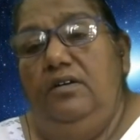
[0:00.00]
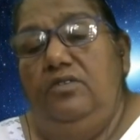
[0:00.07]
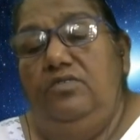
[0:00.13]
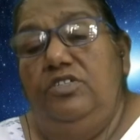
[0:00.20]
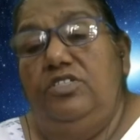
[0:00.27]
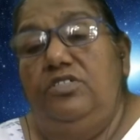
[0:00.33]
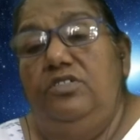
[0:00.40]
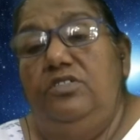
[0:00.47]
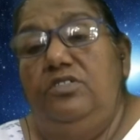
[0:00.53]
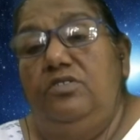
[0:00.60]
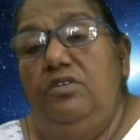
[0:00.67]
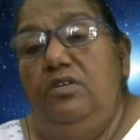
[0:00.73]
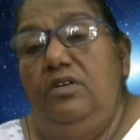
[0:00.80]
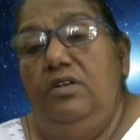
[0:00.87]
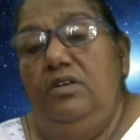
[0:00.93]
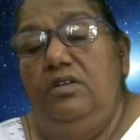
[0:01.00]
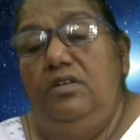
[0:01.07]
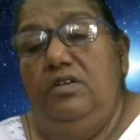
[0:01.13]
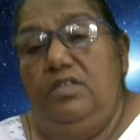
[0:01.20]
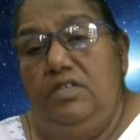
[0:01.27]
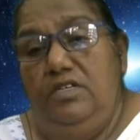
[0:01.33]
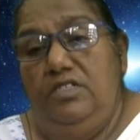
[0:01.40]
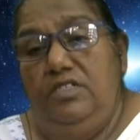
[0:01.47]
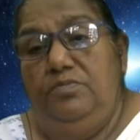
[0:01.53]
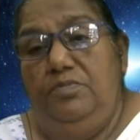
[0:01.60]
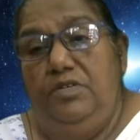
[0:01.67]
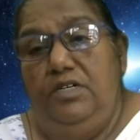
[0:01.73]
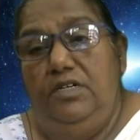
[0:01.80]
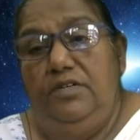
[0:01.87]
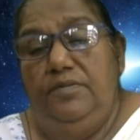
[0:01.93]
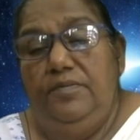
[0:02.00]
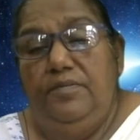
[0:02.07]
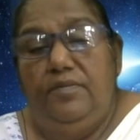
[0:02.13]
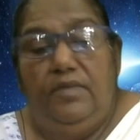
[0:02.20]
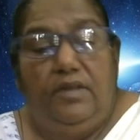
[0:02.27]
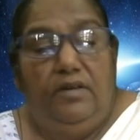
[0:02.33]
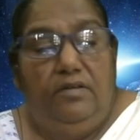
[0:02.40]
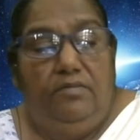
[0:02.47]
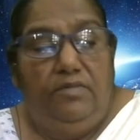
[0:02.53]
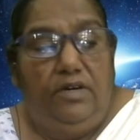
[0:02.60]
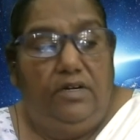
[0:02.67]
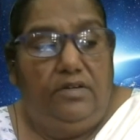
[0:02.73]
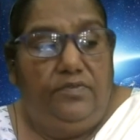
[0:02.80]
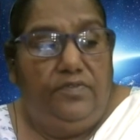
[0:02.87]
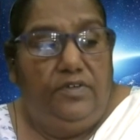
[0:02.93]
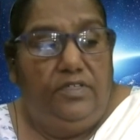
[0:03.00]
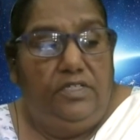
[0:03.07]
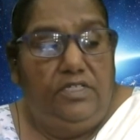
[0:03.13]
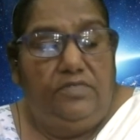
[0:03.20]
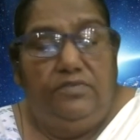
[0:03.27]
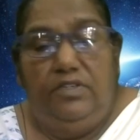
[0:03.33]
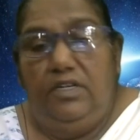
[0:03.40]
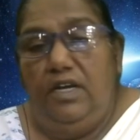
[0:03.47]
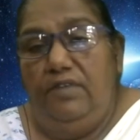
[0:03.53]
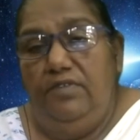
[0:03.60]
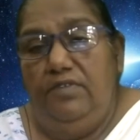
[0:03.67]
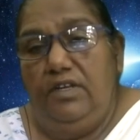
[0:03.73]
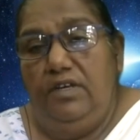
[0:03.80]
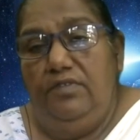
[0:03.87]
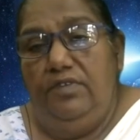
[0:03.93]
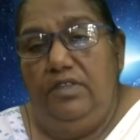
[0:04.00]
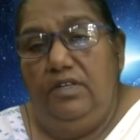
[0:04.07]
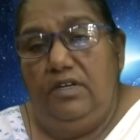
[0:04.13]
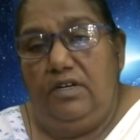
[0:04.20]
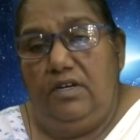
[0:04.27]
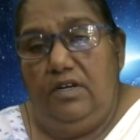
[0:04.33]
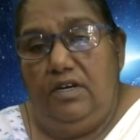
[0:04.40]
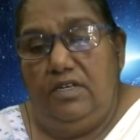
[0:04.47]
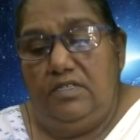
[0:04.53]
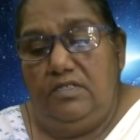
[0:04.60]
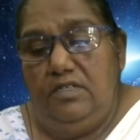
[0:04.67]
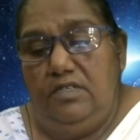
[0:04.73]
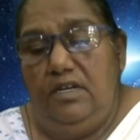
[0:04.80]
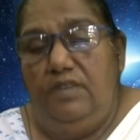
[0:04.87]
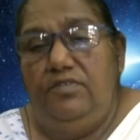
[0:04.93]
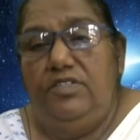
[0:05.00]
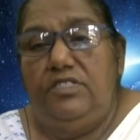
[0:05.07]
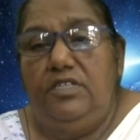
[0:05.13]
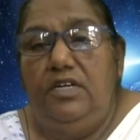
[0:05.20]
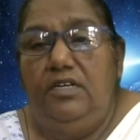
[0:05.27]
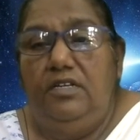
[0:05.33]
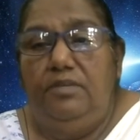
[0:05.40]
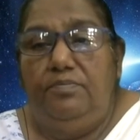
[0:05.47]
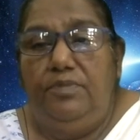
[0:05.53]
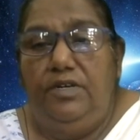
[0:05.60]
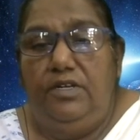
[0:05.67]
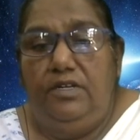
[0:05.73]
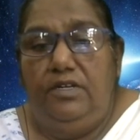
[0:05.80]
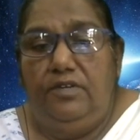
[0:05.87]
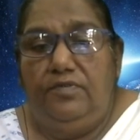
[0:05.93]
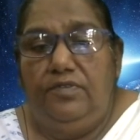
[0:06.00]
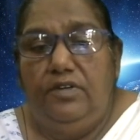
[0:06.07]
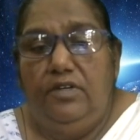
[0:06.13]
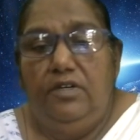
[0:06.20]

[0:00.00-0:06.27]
questions on the caged bird, but for this one I will give in the class and I will send the PDF.